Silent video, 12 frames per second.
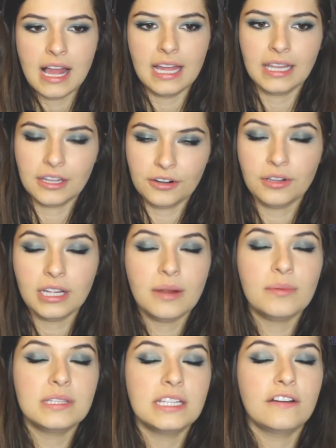and literally
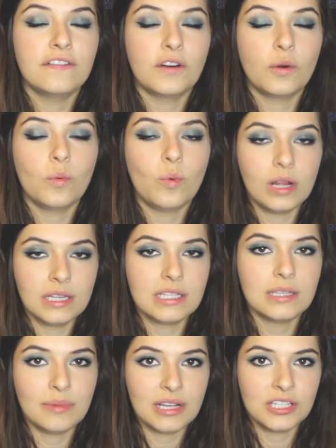I was there for 1
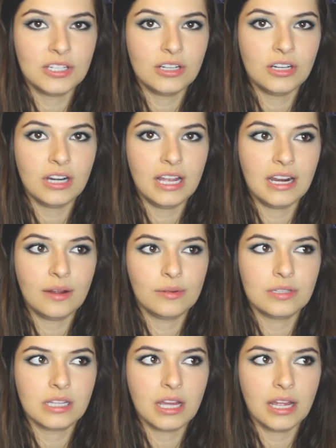semester, and I
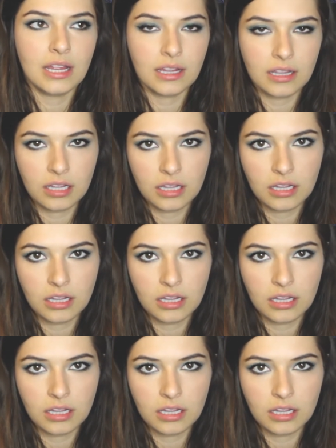was like,